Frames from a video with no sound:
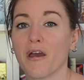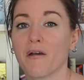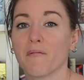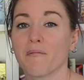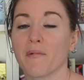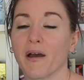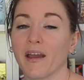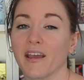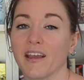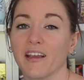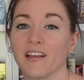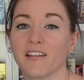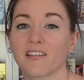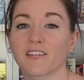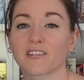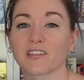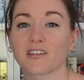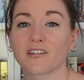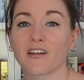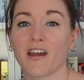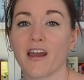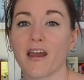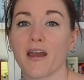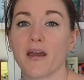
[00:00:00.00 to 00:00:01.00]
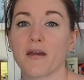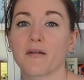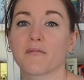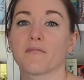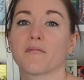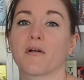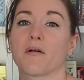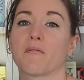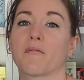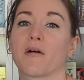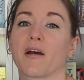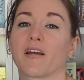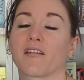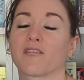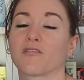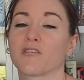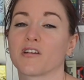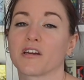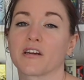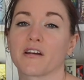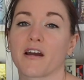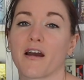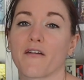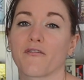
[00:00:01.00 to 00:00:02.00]
my Instagram, my
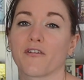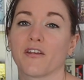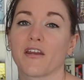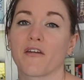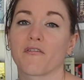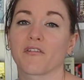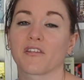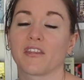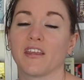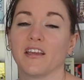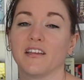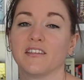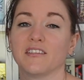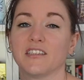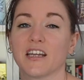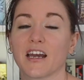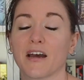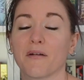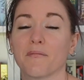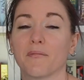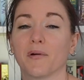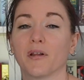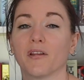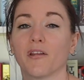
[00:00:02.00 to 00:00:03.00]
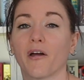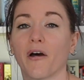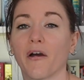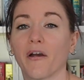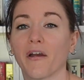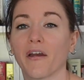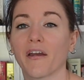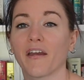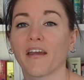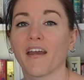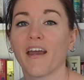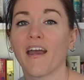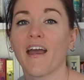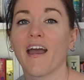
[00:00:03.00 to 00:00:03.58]
Storygraph and everything down below.